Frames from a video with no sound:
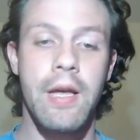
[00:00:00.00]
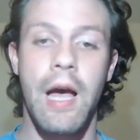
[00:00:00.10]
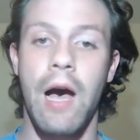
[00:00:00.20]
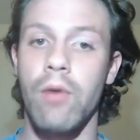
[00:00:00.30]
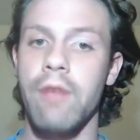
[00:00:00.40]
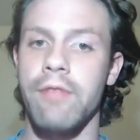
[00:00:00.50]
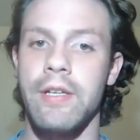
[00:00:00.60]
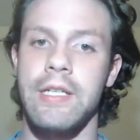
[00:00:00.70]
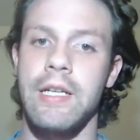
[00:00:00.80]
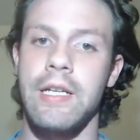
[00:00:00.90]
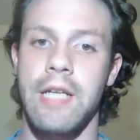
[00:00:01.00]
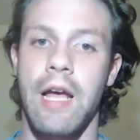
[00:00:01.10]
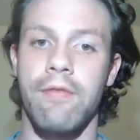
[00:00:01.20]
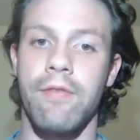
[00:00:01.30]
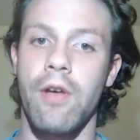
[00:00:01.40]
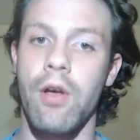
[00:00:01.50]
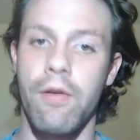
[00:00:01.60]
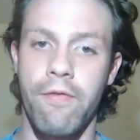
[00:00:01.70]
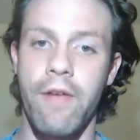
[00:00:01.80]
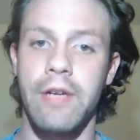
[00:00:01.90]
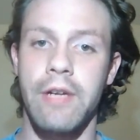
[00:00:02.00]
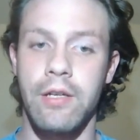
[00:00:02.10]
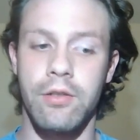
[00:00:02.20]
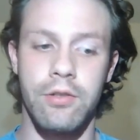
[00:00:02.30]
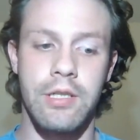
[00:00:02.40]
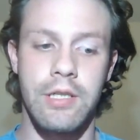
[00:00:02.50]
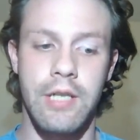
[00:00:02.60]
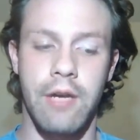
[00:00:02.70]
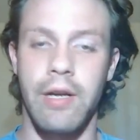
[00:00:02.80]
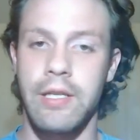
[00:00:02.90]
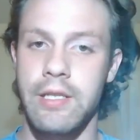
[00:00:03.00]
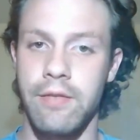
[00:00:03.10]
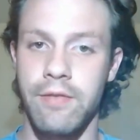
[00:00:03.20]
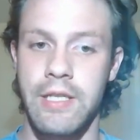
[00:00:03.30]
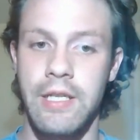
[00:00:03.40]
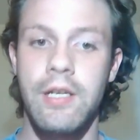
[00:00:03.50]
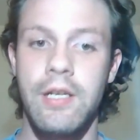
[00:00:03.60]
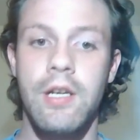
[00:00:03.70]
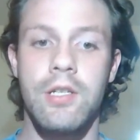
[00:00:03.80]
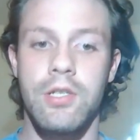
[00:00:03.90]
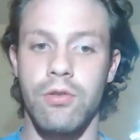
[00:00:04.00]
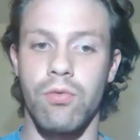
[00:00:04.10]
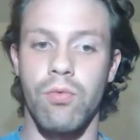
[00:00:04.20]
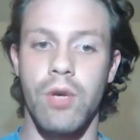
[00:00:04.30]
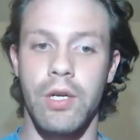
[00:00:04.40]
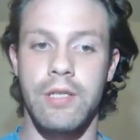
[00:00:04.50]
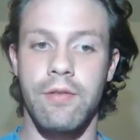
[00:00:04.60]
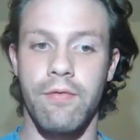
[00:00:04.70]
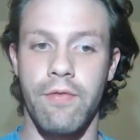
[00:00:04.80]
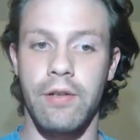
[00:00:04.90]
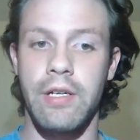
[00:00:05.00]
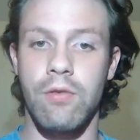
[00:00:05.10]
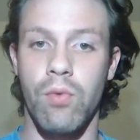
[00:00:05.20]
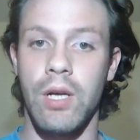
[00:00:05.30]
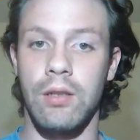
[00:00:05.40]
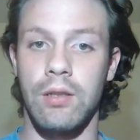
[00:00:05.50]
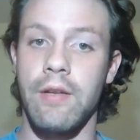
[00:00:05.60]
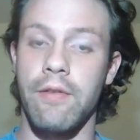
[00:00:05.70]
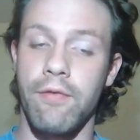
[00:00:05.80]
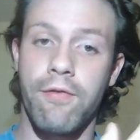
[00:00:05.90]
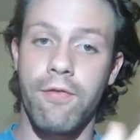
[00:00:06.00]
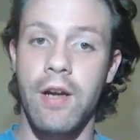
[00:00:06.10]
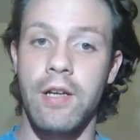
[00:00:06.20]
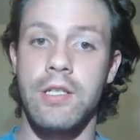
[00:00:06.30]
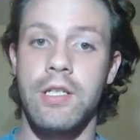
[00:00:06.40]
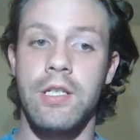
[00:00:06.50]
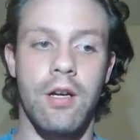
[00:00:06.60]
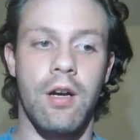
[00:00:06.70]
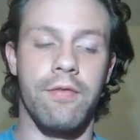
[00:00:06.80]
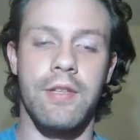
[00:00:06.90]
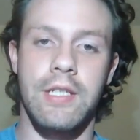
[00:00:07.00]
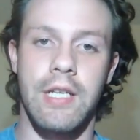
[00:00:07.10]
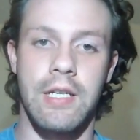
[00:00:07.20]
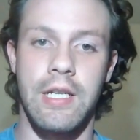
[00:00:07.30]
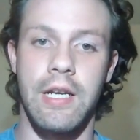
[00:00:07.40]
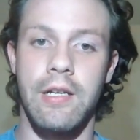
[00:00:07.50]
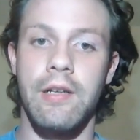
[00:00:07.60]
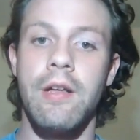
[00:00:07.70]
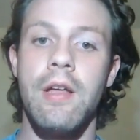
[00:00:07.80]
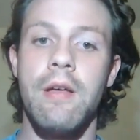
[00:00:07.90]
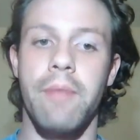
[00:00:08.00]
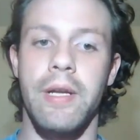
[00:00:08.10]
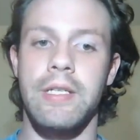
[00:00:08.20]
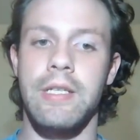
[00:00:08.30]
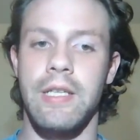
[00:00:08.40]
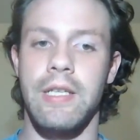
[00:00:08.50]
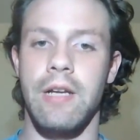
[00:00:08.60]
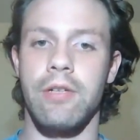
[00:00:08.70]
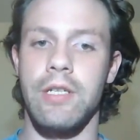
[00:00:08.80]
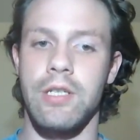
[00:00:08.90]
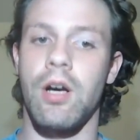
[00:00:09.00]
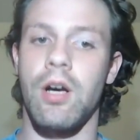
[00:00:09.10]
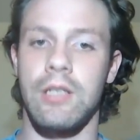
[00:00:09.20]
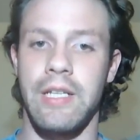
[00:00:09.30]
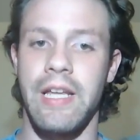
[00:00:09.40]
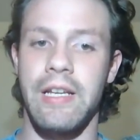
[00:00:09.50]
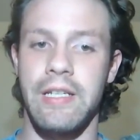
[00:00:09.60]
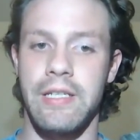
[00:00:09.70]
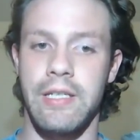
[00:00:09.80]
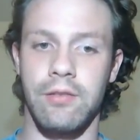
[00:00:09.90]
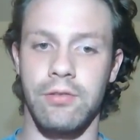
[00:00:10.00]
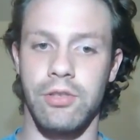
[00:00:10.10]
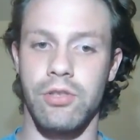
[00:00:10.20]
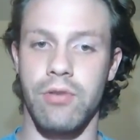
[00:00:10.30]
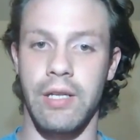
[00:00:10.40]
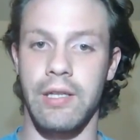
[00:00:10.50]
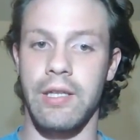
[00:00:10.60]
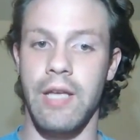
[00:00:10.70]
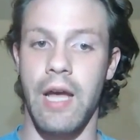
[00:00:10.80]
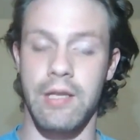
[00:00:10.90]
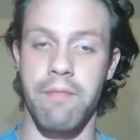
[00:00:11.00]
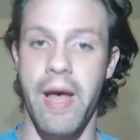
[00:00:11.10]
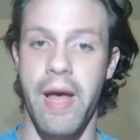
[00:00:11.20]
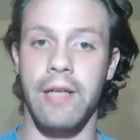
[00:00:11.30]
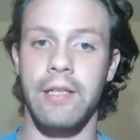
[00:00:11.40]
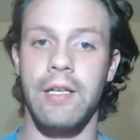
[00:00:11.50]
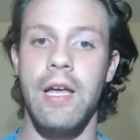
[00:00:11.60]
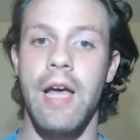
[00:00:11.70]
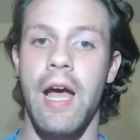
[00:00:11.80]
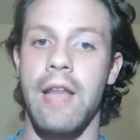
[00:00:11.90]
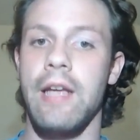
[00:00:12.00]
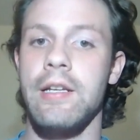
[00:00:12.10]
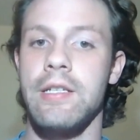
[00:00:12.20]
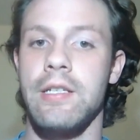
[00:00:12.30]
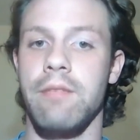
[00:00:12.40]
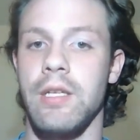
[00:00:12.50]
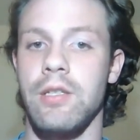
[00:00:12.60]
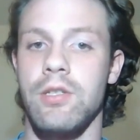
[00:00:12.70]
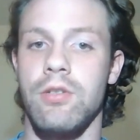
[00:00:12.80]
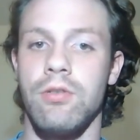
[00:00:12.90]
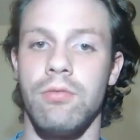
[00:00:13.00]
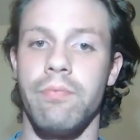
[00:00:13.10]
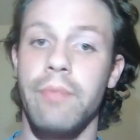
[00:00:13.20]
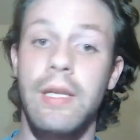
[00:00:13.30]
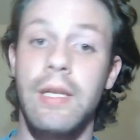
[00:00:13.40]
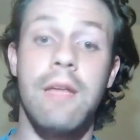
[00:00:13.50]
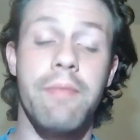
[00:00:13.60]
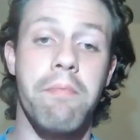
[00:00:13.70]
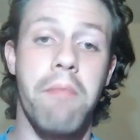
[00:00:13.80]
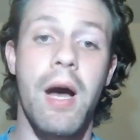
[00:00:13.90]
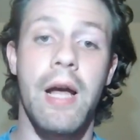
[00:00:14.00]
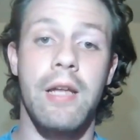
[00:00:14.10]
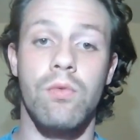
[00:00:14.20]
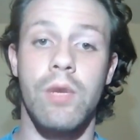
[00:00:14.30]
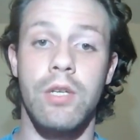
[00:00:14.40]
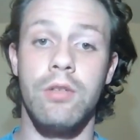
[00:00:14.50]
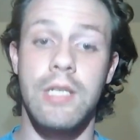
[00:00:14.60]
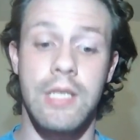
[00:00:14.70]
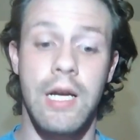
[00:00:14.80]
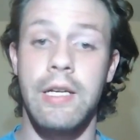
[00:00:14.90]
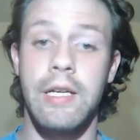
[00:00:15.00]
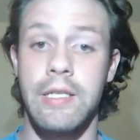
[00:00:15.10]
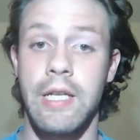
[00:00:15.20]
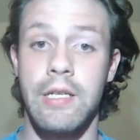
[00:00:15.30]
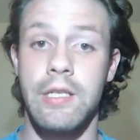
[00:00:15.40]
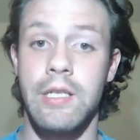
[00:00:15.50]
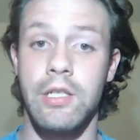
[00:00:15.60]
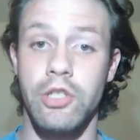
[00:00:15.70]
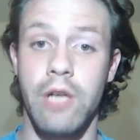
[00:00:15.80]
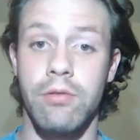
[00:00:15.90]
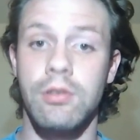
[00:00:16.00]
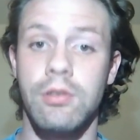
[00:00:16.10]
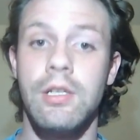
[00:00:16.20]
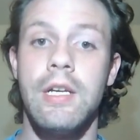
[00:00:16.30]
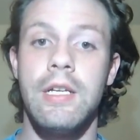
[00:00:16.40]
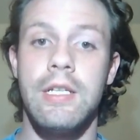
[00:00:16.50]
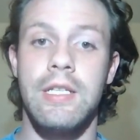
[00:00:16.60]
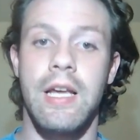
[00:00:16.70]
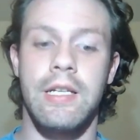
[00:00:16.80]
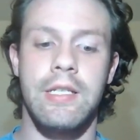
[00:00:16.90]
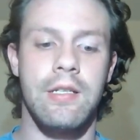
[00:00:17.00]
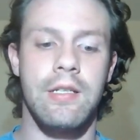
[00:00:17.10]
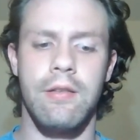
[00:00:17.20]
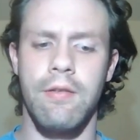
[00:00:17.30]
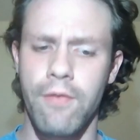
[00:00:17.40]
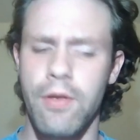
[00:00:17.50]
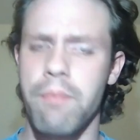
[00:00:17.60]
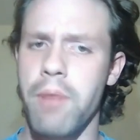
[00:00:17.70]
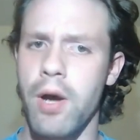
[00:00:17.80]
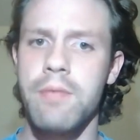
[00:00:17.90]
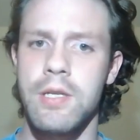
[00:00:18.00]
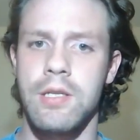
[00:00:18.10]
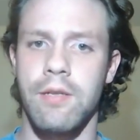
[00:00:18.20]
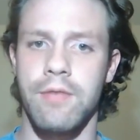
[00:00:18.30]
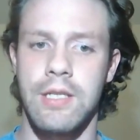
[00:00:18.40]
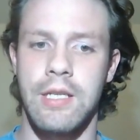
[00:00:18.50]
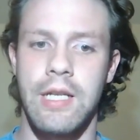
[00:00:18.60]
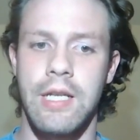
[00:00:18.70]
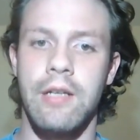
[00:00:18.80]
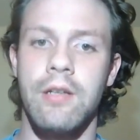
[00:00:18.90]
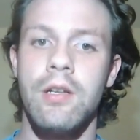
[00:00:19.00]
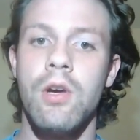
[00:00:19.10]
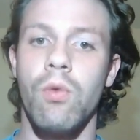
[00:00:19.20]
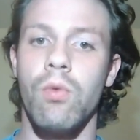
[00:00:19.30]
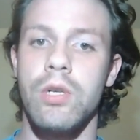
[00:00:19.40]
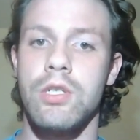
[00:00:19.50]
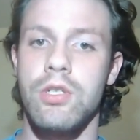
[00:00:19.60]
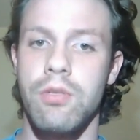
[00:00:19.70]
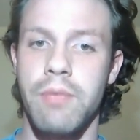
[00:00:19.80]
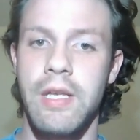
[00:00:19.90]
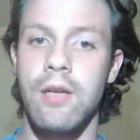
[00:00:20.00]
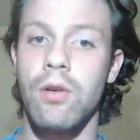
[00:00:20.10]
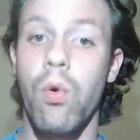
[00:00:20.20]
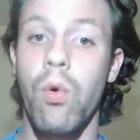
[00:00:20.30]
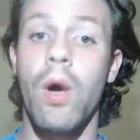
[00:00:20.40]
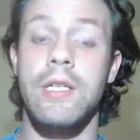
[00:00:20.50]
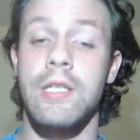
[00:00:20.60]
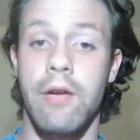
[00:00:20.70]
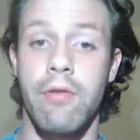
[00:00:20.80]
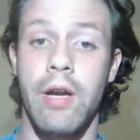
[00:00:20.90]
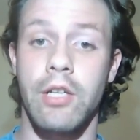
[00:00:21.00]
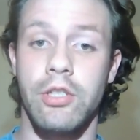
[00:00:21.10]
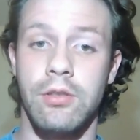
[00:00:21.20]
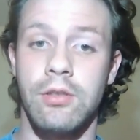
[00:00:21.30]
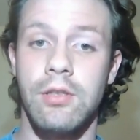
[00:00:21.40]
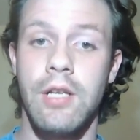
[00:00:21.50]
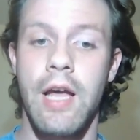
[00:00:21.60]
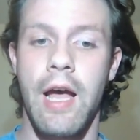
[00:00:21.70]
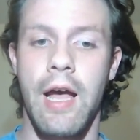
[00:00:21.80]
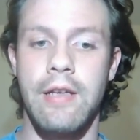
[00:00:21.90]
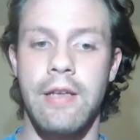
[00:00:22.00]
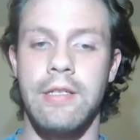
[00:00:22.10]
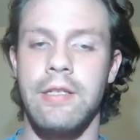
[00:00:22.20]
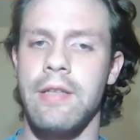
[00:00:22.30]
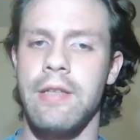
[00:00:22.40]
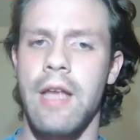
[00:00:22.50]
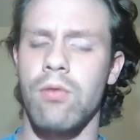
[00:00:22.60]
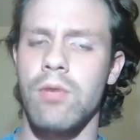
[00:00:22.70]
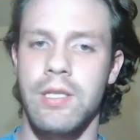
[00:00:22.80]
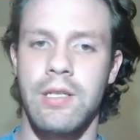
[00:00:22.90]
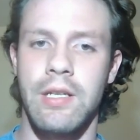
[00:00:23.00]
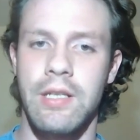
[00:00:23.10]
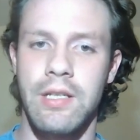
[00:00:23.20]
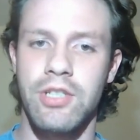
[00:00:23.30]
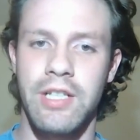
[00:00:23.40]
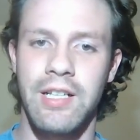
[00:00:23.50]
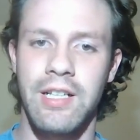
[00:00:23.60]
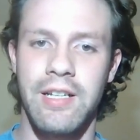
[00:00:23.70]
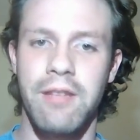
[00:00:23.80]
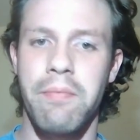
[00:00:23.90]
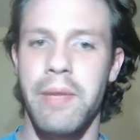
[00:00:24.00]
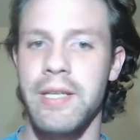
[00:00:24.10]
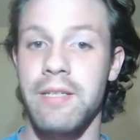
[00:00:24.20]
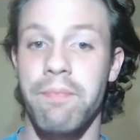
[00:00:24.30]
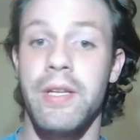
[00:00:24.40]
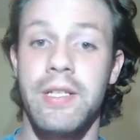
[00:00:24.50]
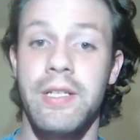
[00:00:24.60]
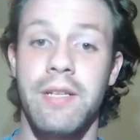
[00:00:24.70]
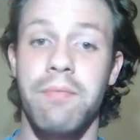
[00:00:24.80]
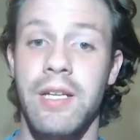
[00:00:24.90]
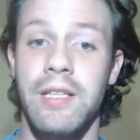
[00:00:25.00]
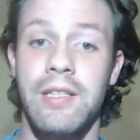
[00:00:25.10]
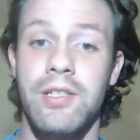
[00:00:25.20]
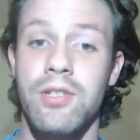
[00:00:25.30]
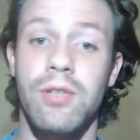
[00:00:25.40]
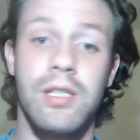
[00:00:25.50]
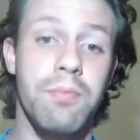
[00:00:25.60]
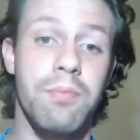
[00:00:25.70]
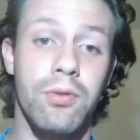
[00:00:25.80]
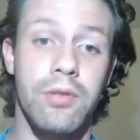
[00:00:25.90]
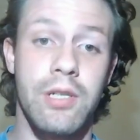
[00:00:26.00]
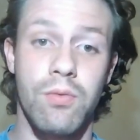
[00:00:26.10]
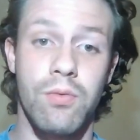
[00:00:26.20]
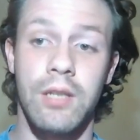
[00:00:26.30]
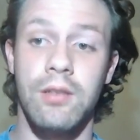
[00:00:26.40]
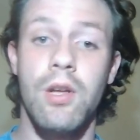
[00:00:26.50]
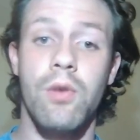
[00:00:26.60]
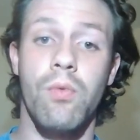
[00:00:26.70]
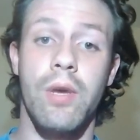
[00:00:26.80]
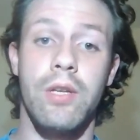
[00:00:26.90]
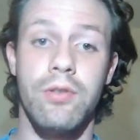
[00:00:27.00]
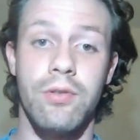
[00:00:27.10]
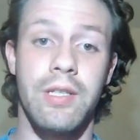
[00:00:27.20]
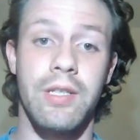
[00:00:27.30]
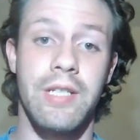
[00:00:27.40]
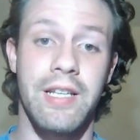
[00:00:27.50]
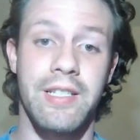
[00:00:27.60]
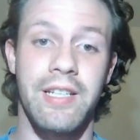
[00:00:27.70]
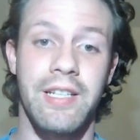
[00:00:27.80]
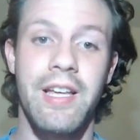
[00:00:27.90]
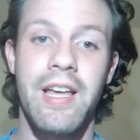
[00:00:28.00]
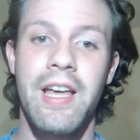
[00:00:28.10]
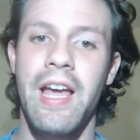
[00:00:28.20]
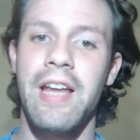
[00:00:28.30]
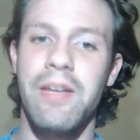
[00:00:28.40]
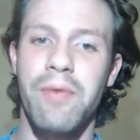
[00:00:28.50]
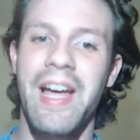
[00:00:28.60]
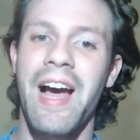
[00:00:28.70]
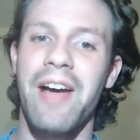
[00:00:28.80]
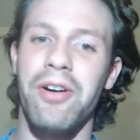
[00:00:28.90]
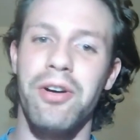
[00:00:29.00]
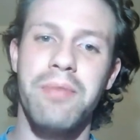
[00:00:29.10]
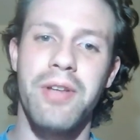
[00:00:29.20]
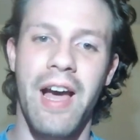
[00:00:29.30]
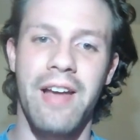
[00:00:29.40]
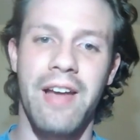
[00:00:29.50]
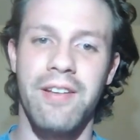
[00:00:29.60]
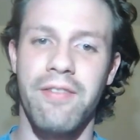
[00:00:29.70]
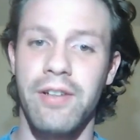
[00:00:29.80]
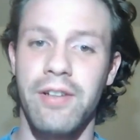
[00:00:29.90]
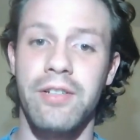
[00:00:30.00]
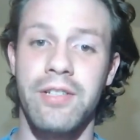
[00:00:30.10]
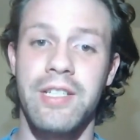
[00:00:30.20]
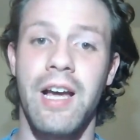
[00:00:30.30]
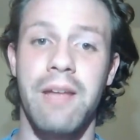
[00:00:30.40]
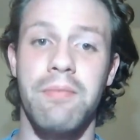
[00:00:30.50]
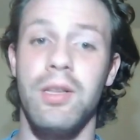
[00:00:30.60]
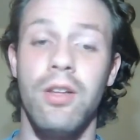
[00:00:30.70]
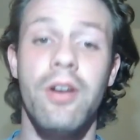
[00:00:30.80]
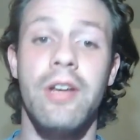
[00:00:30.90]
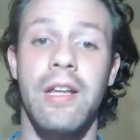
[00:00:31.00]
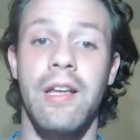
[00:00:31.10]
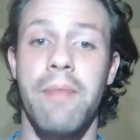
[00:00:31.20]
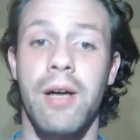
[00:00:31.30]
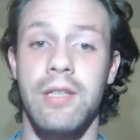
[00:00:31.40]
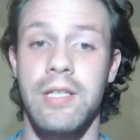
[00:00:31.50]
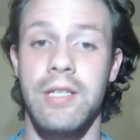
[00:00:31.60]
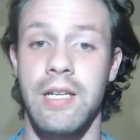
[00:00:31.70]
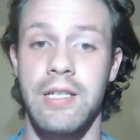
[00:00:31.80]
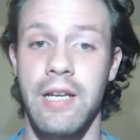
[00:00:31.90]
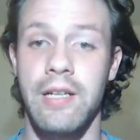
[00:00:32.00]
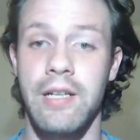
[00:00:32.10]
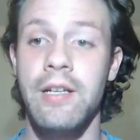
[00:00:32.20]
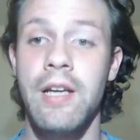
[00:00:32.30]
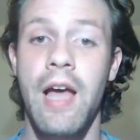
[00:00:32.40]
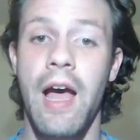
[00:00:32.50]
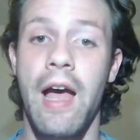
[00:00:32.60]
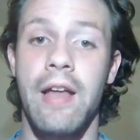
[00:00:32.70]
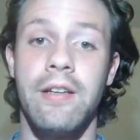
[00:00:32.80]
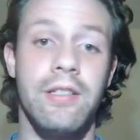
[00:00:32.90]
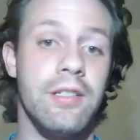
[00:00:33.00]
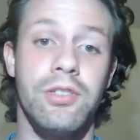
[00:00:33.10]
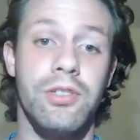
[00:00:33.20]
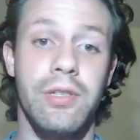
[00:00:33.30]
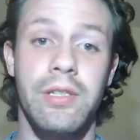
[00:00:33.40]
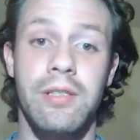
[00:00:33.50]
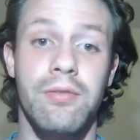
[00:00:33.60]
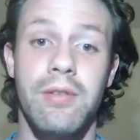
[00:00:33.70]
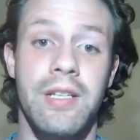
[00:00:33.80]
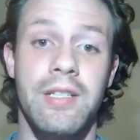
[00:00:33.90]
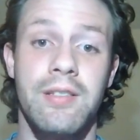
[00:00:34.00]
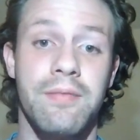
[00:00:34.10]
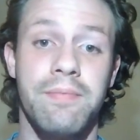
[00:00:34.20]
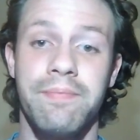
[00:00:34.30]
However, it does have a very good directivity, so it works very well in front of this antenna, but there is hardly any signal strength at the back. And that is something to keep in mind when you design antennas in general, is that the purpose of this antenna was to be quite directional, and that wasn't initially cleared, but it's something to explore as well when you do the testing. Anyway, I hope you had a very good time learning about this antenna, and enjoy the rest.